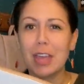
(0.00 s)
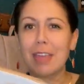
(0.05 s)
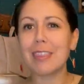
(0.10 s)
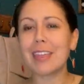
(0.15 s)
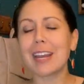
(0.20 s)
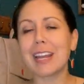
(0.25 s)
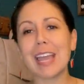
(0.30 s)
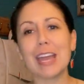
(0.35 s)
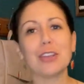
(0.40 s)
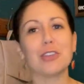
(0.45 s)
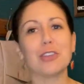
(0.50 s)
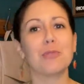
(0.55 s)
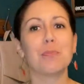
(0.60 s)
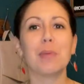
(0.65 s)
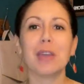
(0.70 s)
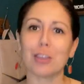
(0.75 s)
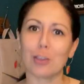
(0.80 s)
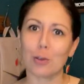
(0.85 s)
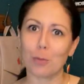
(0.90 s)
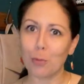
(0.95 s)
And then again, you
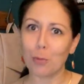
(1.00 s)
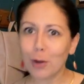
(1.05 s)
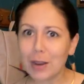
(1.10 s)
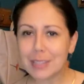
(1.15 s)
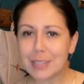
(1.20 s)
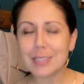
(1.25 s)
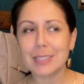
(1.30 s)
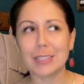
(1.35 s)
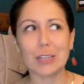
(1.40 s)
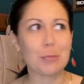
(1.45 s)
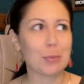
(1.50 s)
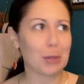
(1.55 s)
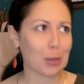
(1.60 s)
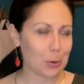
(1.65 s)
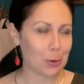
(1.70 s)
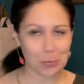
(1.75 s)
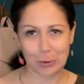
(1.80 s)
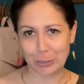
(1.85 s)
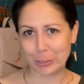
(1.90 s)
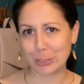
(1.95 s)
pick your prints and you pick
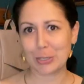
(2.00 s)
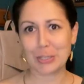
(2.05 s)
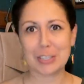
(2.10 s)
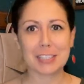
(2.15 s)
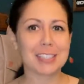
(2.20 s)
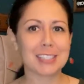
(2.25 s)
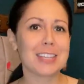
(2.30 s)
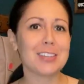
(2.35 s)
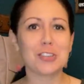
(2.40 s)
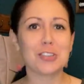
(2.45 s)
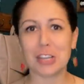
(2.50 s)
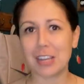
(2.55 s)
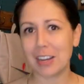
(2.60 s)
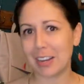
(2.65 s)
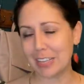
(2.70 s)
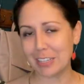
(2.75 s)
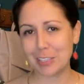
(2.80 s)
your personalization.